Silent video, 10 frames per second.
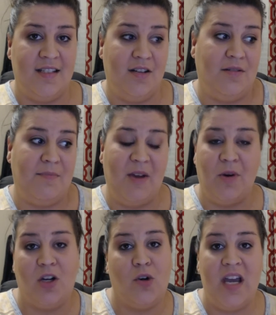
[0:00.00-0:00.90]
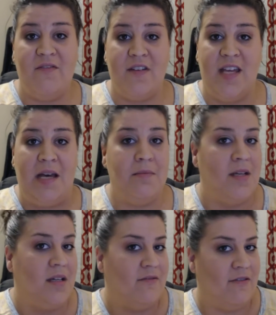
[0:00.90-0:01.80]
it may work great for them,
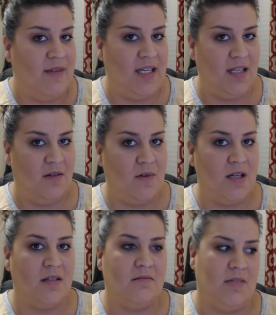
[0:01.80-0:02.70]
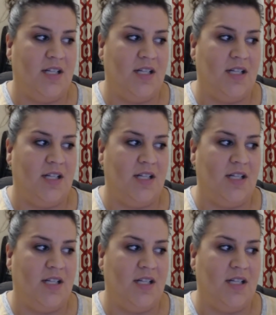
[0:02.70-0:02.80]
for me, it didn't work.